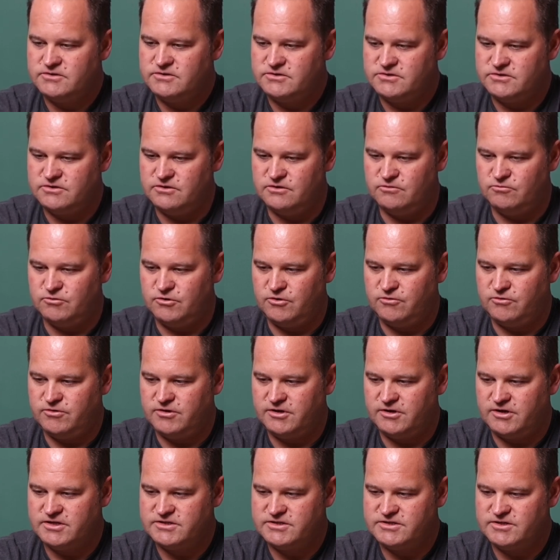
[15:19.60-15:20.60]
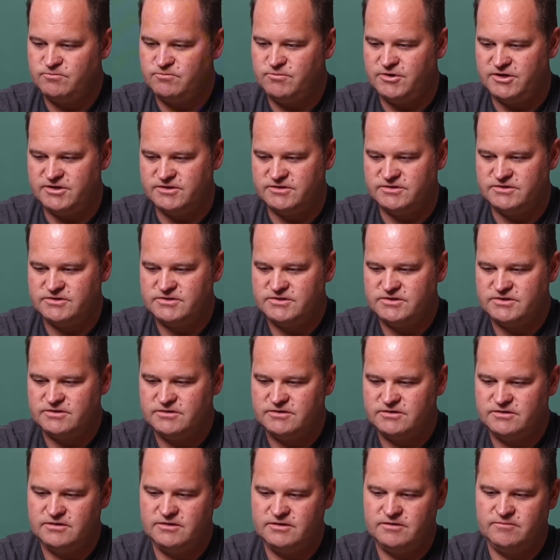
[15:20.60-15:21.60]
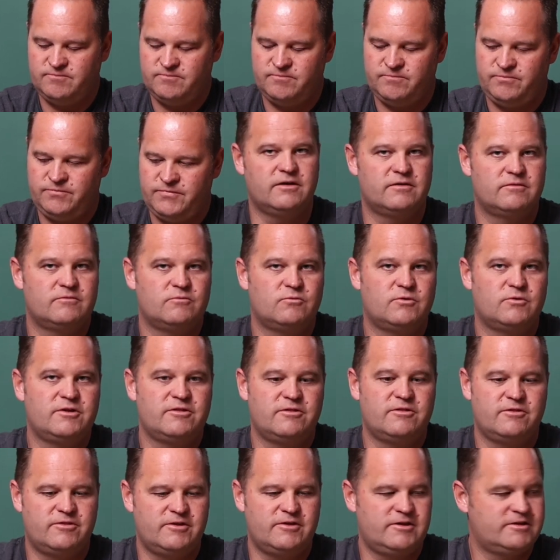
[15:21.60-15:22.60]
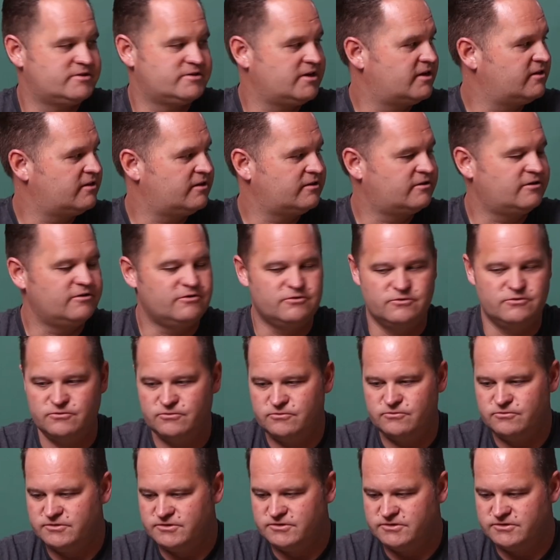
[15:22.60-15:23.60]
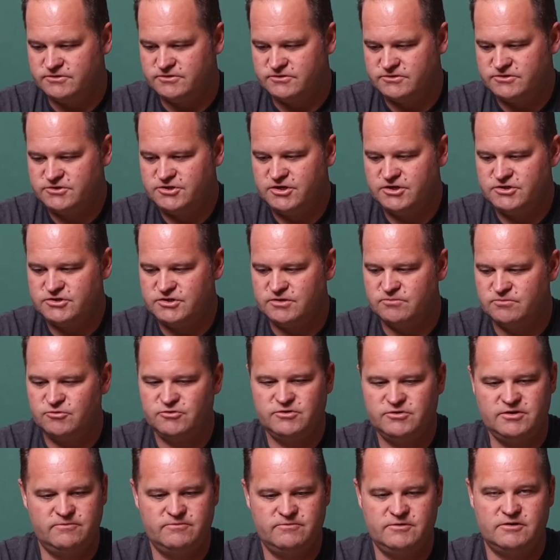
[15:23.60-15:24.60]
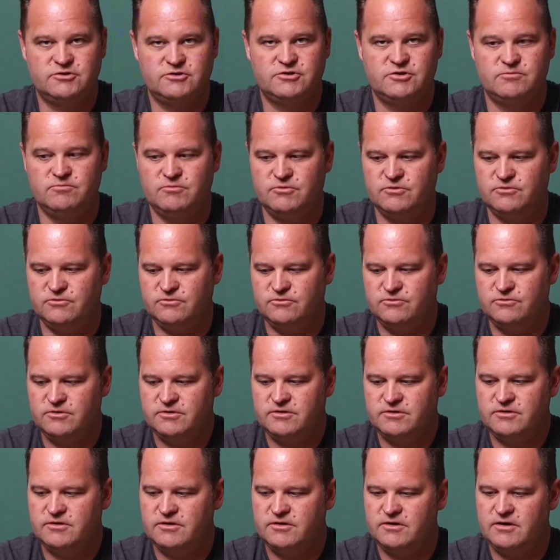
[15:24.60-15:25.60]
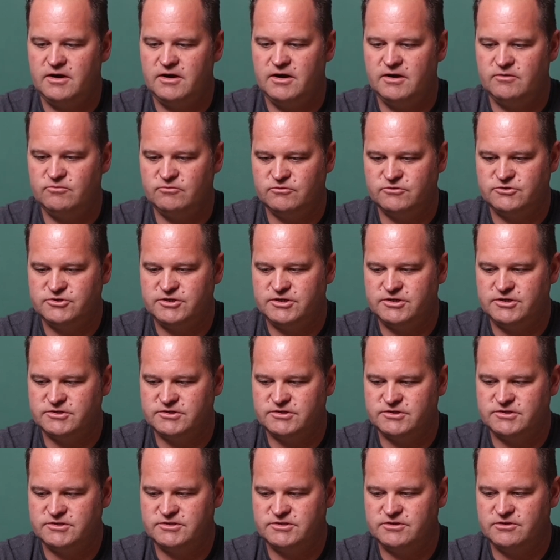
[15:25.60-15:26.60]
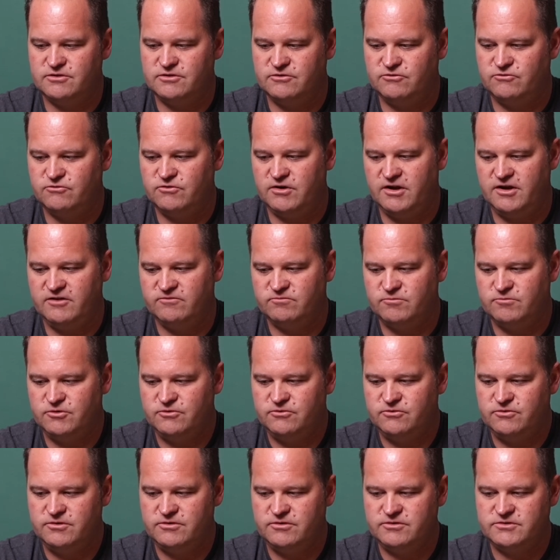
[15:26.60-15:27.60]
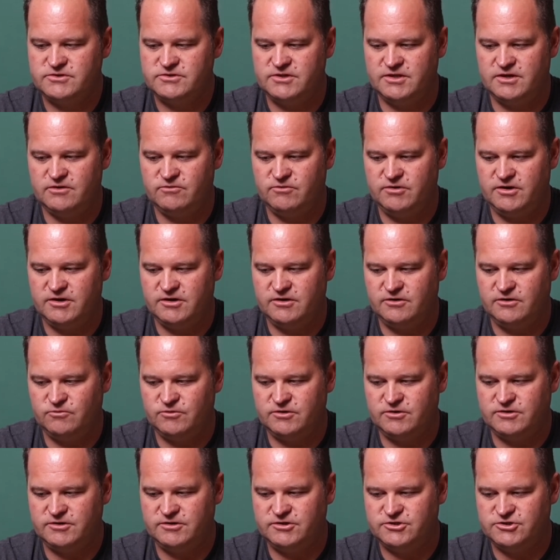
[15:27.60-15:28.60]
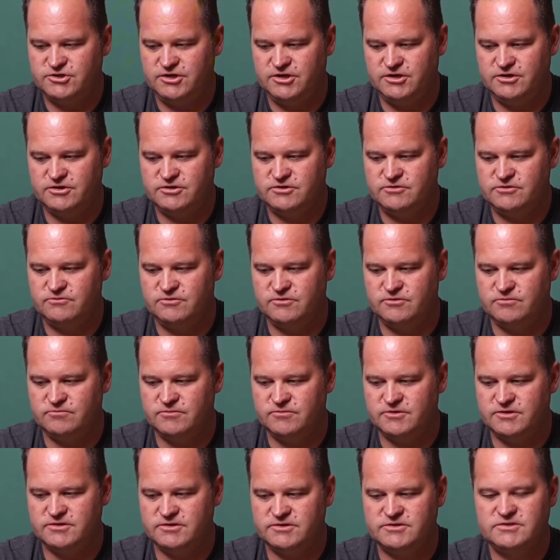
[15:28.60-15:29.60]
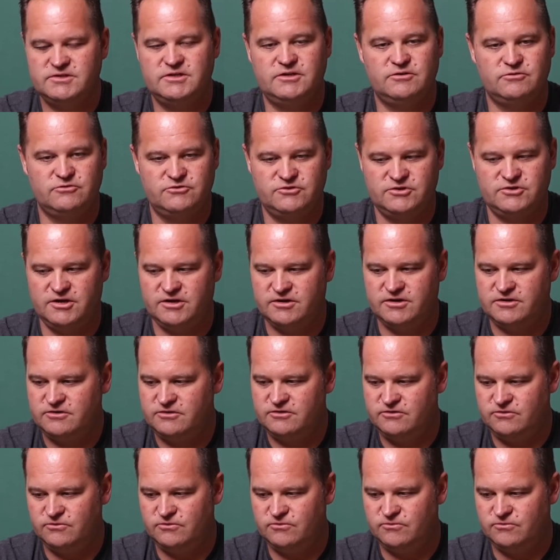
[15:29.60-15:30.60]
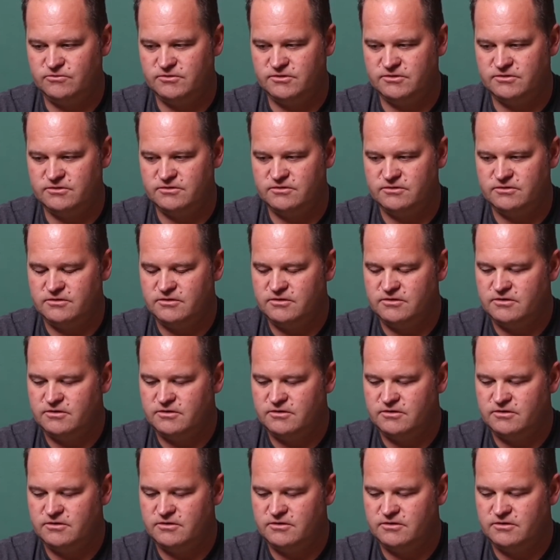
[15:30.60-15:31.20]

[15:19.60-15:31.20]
So we'll go into custom buttons. One of the things I like to do is change the multifunction mode. I will change this to the drive mode, so that way I can quickly change from the single shot to